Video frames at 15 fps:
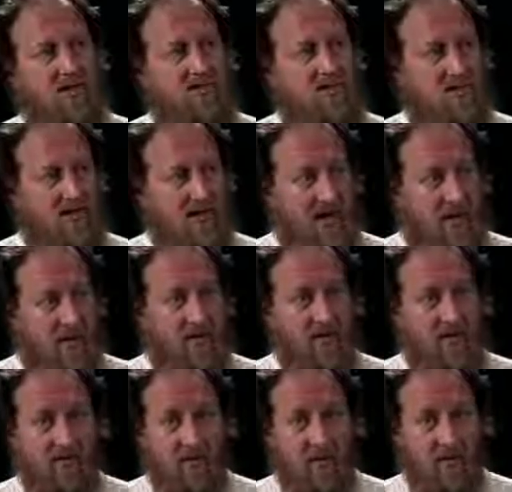are giving dawah,
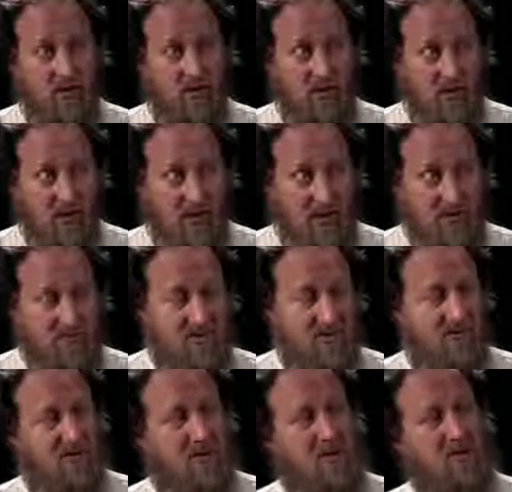it'd be very good for them
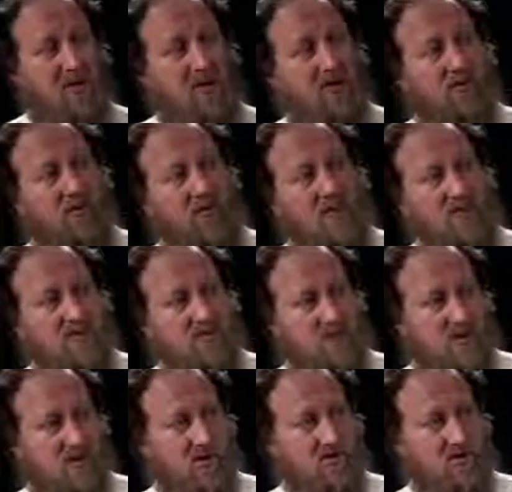to familiarize
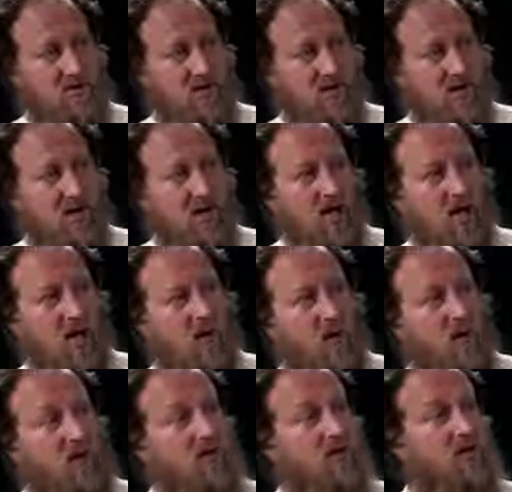themselves
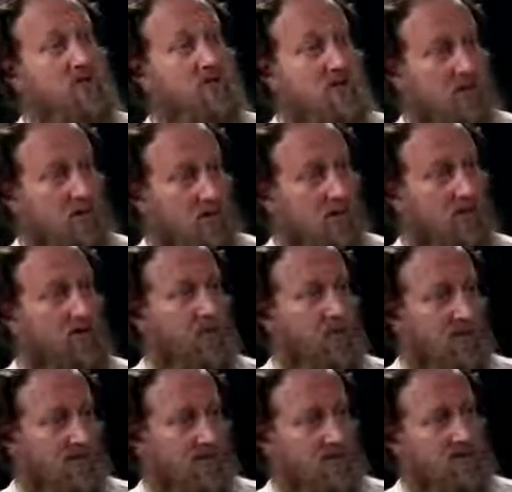with the seerah of the
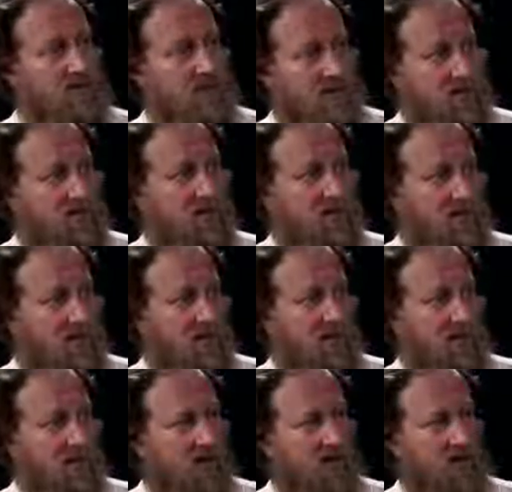Prophet sallallahu
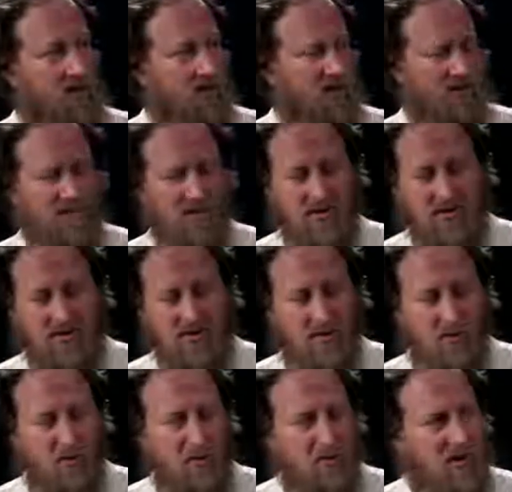alaihi wasallam. There's
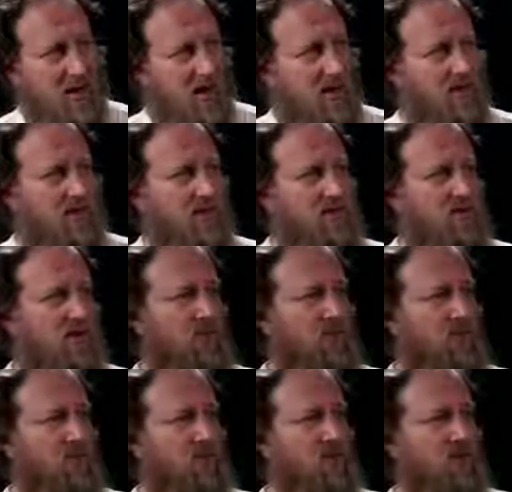so many other
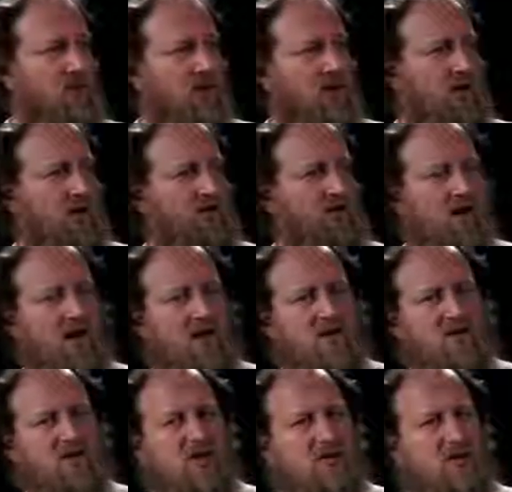examples you can give,
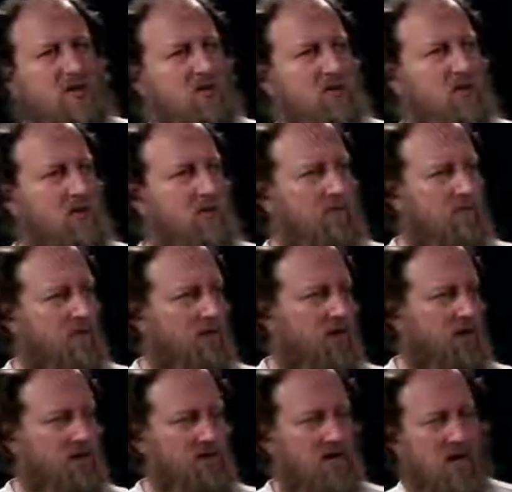so many beautiful
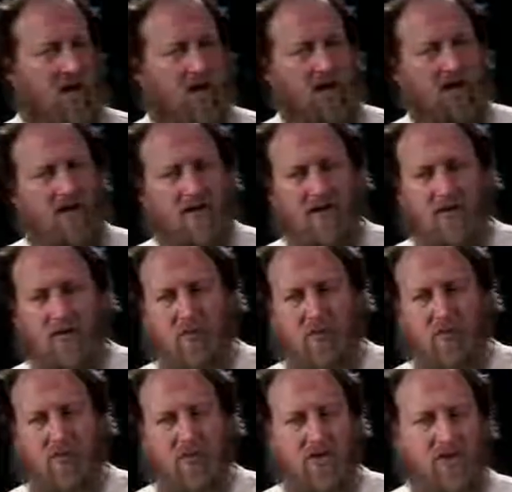things. There are
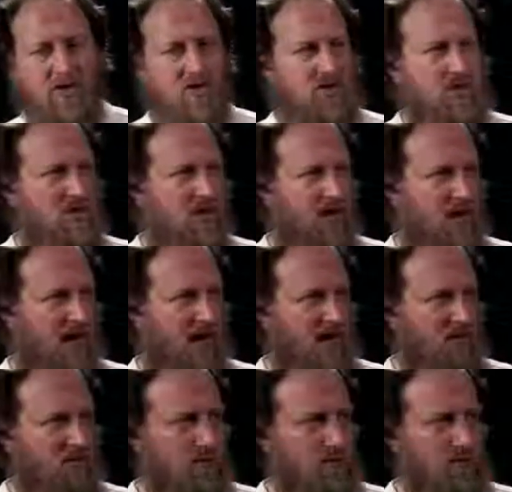people who are interested in
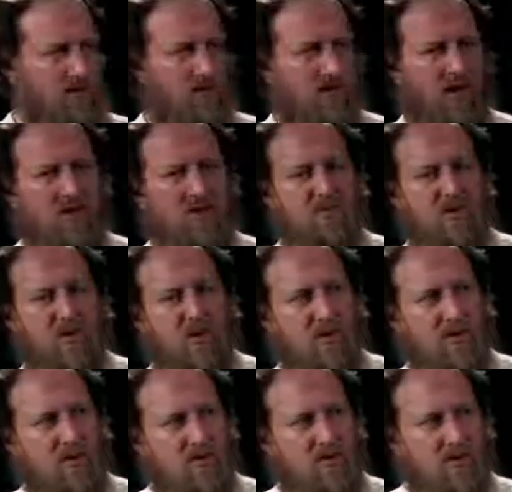animals' rights,
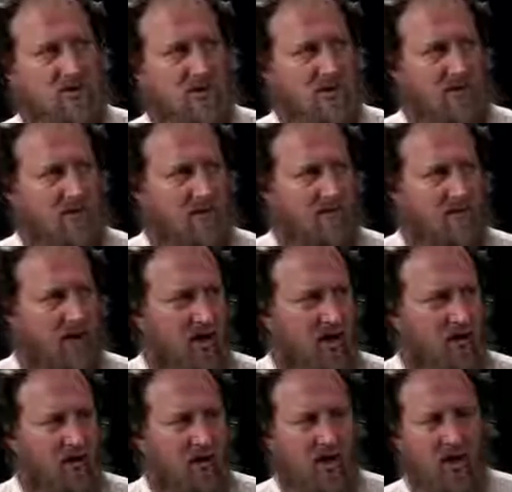people who are interested in the
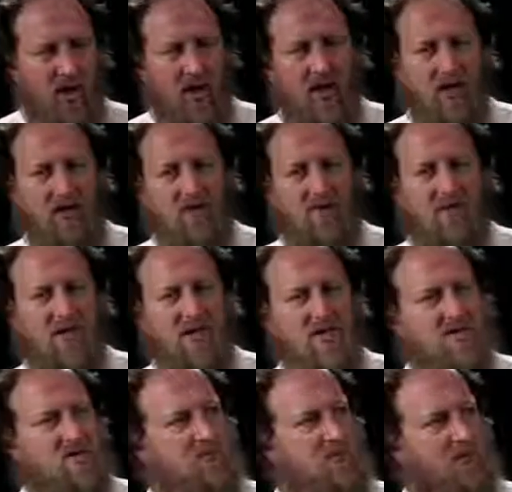environment. You
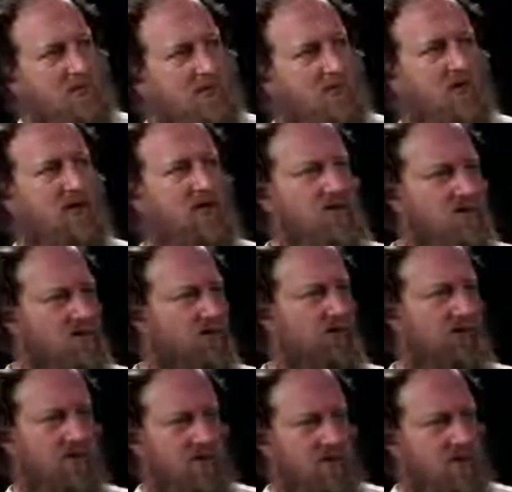find some beautiful things the
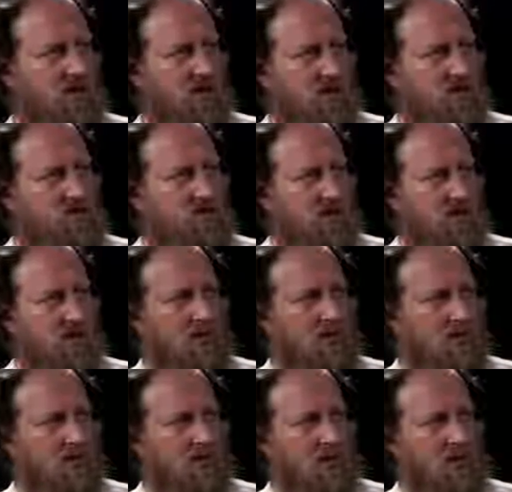Prophet said
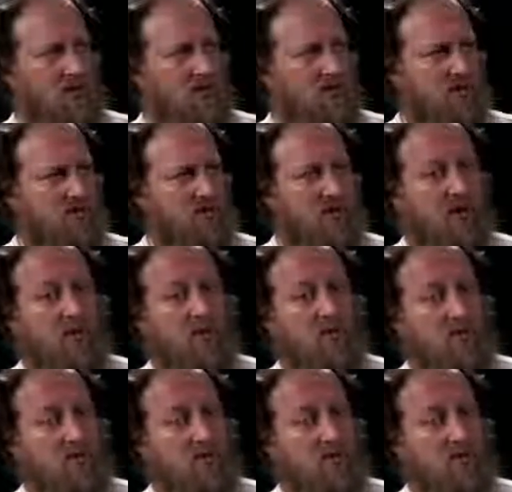sallallahu alaihi wasallam about